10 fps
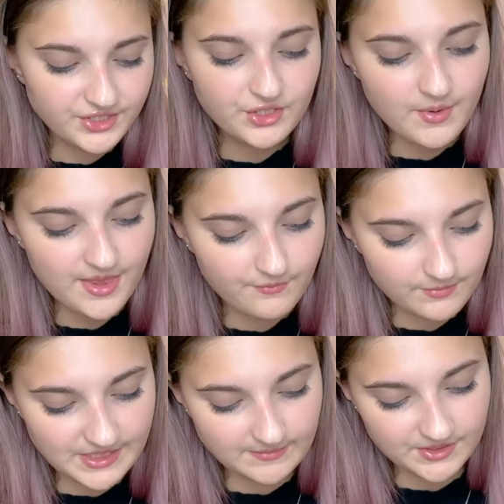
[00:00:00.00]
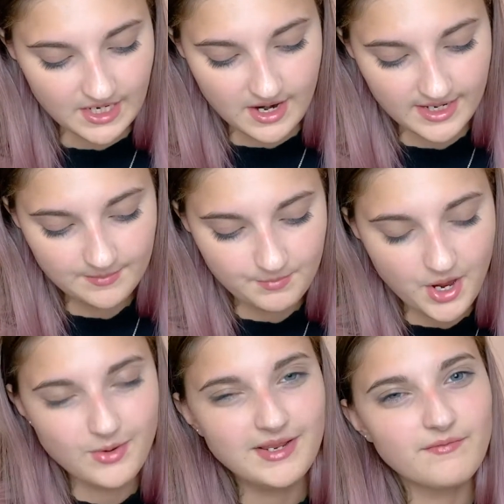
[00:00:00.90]
do wear them from time to time, but
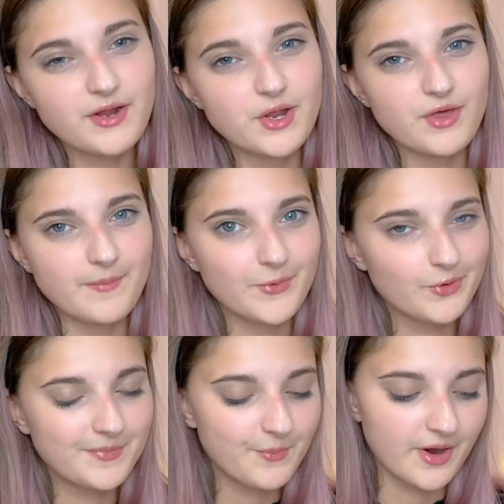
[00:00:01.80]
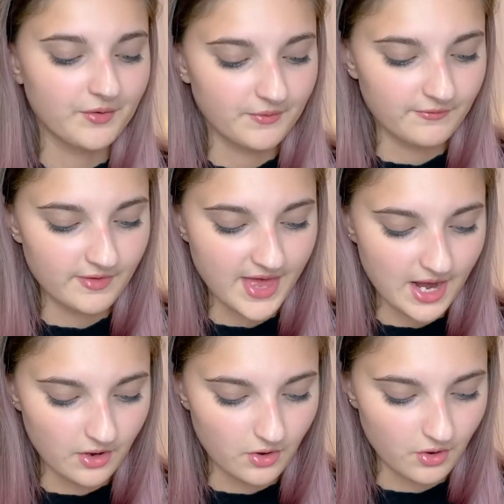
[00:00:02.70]
only if I know that I'm not going to be wearing them for
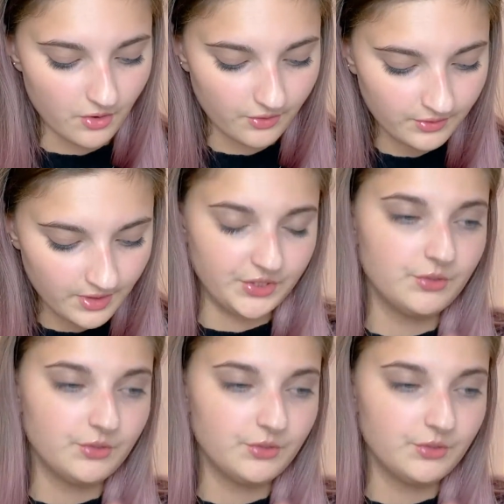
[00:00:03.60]
that long. You